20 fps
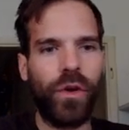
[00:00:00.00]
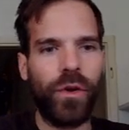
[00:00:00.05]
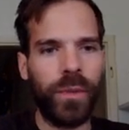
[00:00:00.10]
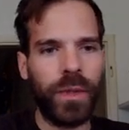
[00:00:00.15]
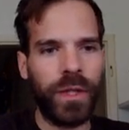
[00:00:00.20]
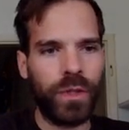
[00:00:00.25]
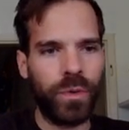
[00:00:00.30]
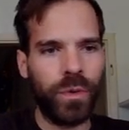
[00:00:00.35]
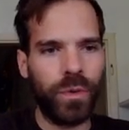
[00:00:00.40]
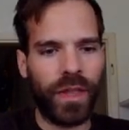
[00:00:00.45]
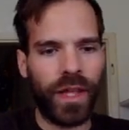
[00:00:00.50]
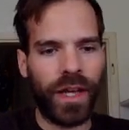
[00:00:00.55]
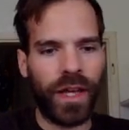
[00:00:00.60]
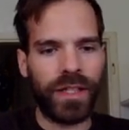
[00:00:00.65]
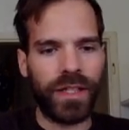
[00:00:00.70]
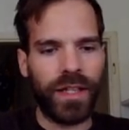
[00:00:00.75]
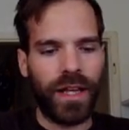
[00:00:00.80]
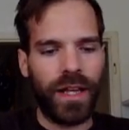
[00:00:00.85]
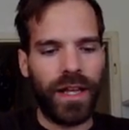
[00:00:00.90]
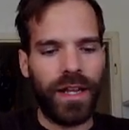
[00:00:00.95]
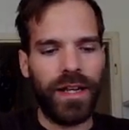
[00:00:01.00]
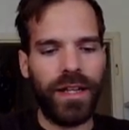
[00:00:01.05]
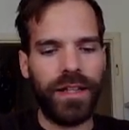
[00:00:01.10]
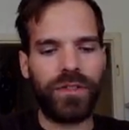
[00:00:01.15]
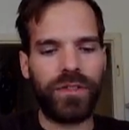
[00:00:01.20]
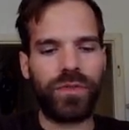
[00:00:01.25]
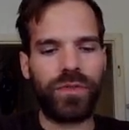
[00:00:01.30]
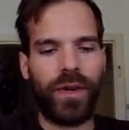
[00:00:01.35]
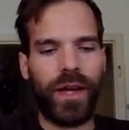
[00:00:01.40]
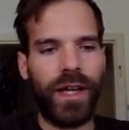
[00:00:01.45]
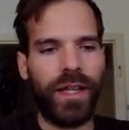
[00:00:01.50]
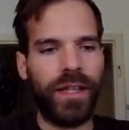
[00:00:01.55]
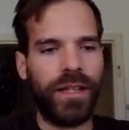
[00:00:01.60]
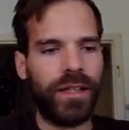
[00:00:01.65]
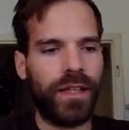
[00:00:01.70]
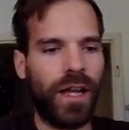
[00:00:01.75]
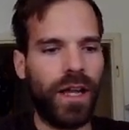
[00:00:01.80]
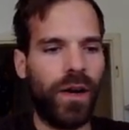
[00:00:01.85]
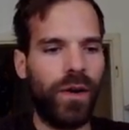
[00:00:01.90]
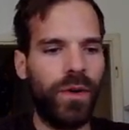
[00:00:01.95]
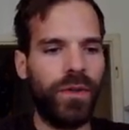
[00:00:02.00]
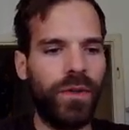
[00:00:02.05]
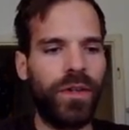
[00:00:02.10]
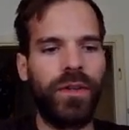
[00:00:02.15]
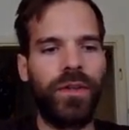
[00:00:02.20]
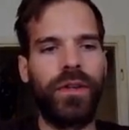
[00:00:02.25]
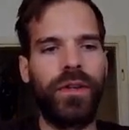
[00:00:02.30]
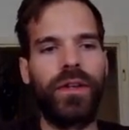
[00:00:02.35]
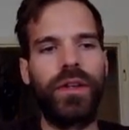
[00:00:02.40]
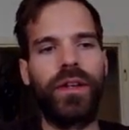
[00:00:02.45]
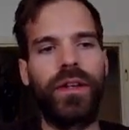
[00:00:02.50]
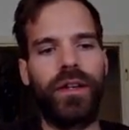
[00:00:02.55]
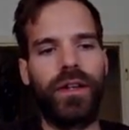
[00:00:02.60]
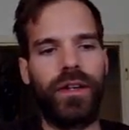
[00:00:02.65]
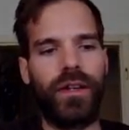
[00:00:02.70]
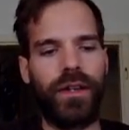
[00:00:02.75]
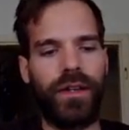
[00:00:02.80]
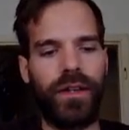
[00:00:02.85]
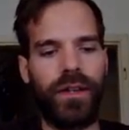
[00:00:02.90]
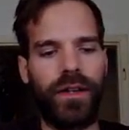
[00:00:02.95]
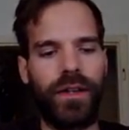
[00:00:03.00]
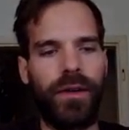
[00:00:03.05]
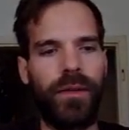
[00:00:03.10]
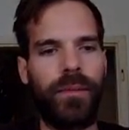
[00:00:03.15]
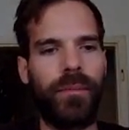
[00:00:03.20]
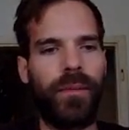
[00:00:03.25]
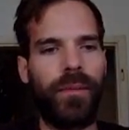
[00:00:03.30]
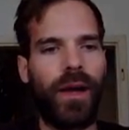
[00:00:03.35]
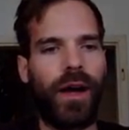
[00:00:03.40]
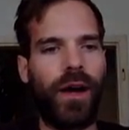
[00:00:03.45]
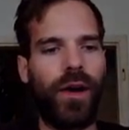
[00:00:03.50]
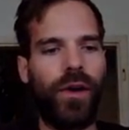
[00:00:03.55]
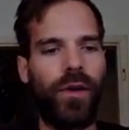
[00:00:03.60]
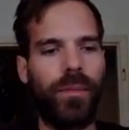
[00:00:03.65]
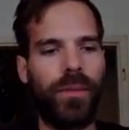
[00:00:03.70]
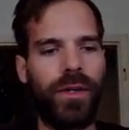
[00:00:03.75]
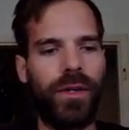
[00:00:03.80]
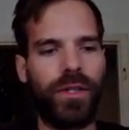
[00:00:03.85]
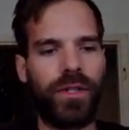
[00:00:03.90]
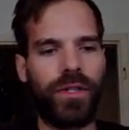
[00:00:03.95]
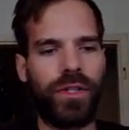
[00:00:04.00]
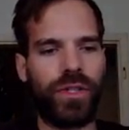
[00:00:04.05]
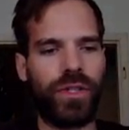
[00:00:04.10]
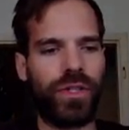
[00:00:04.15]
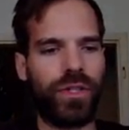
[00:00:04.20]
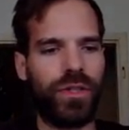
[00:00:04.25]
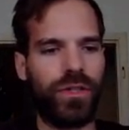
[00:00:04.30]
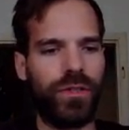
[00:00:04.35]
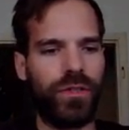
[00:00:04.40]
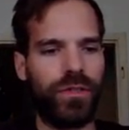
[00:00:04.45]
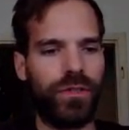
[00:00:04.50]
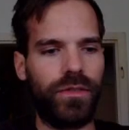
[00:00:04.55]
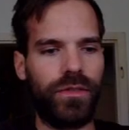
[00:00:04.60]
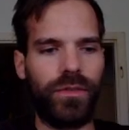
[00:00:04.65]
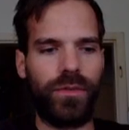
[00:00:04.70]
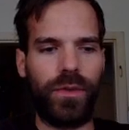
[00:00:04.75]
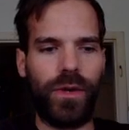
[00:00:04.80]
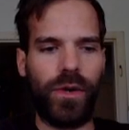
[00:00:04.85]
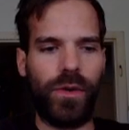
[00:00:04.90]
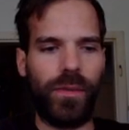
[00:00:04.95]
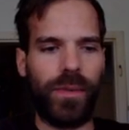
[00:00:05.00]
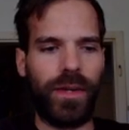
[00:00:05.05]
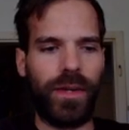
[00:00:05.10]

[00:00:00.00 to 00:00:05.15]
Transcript: we do that, let's write down um, how much. Wow, my